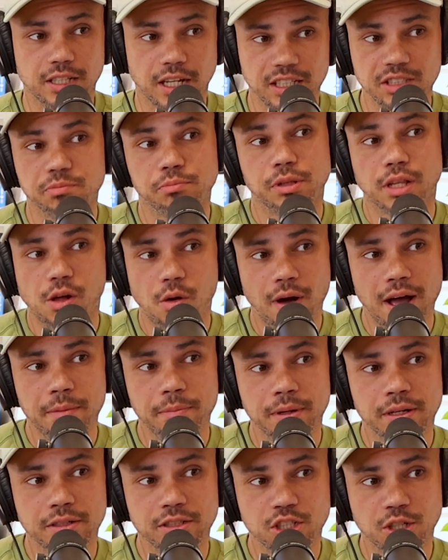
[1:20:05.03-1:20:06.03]
does blow
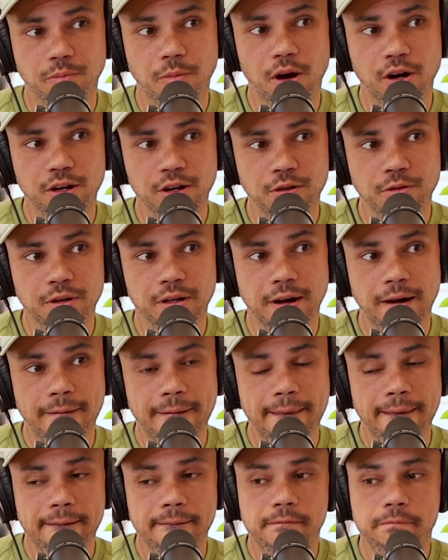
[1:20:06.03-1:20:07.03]
up tomorrow,
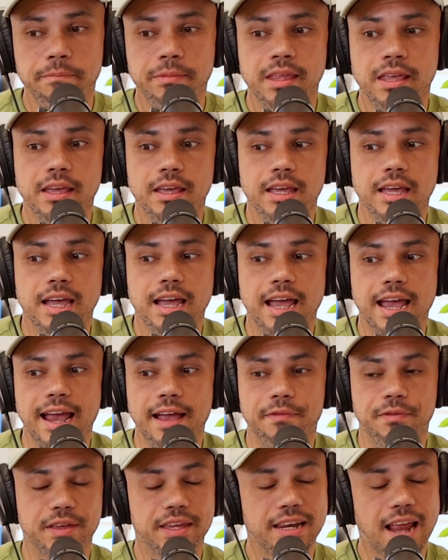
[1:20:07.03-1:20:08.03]

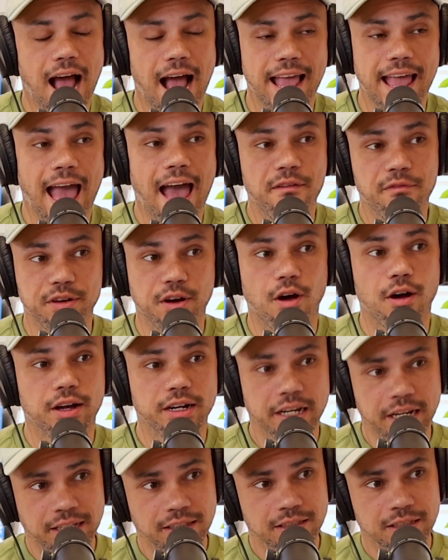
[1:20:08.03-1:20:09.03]
and then I have an
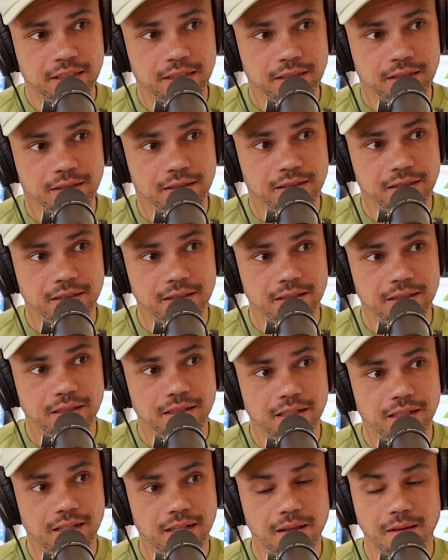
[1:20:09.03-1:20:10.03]
audience,
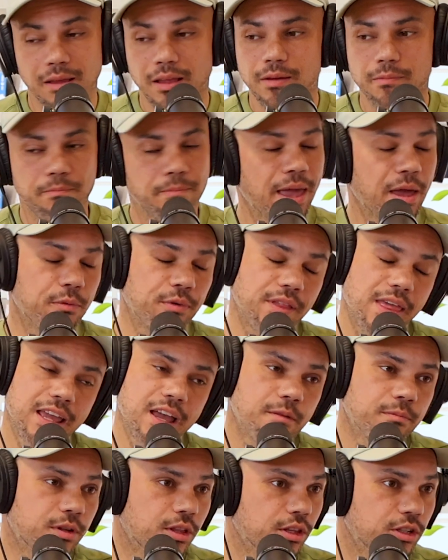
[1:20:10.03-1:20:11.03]
man, when they
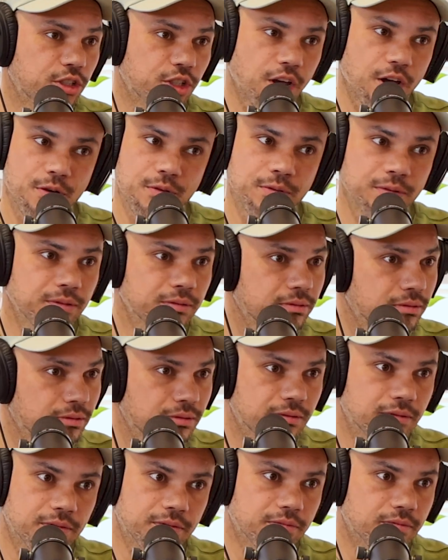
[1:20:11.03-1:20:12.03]
come to the show,
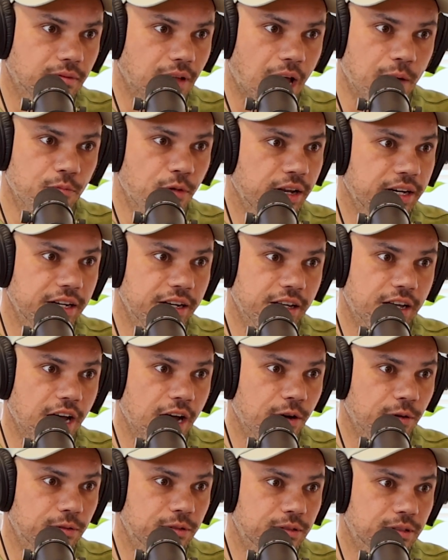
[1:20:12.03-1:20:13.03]
I'm ready to
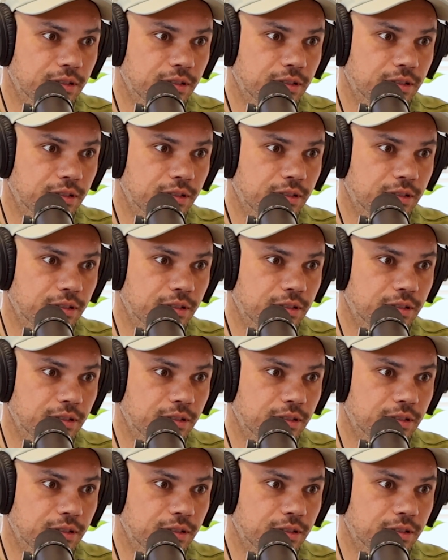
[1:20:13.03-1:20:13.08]
go.